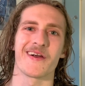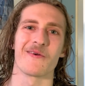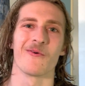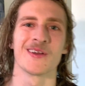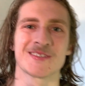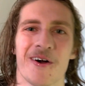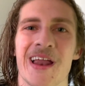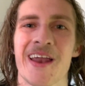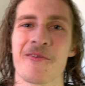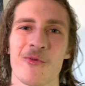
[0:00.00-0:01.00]
right, what is going
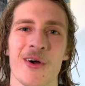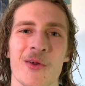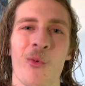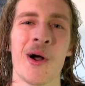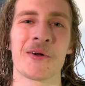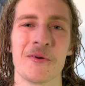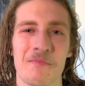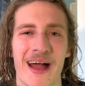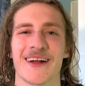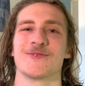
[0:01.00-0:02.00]
on, everyone? Welcome
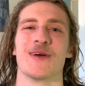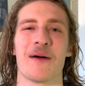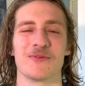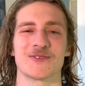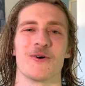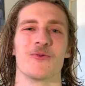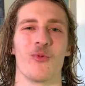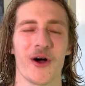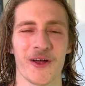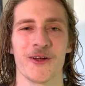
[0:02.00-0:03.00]
back to episode
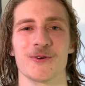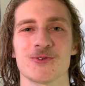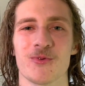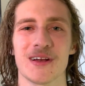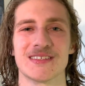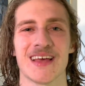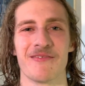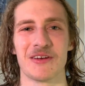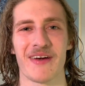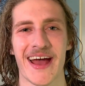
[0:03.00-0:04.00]

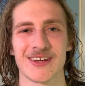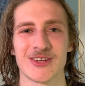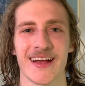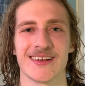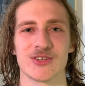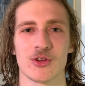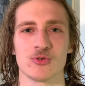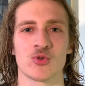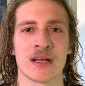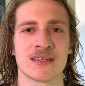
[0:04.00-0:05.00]
127 of Nisto
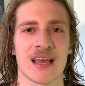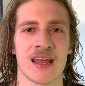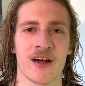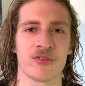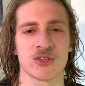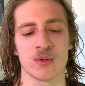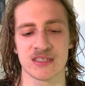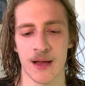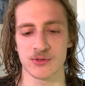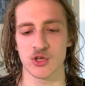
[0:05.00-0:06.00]
Drinks. And on this
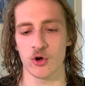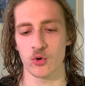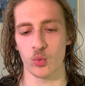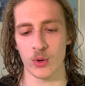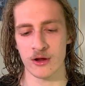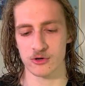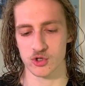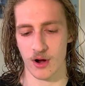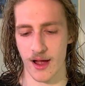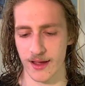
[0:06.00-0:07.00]
week's episode, we are
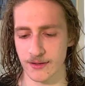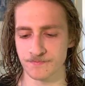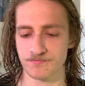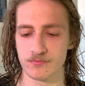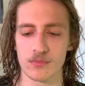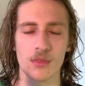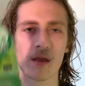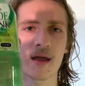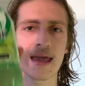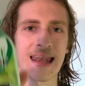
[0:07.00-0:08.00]
trying
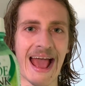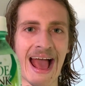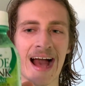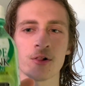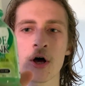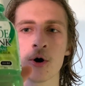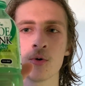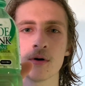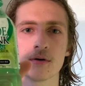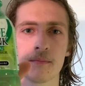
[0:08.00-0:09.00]
an
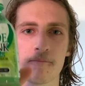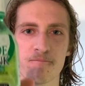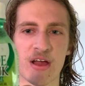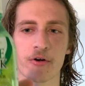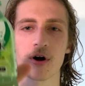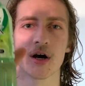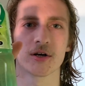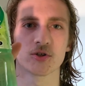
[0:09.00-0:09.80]
aloe vera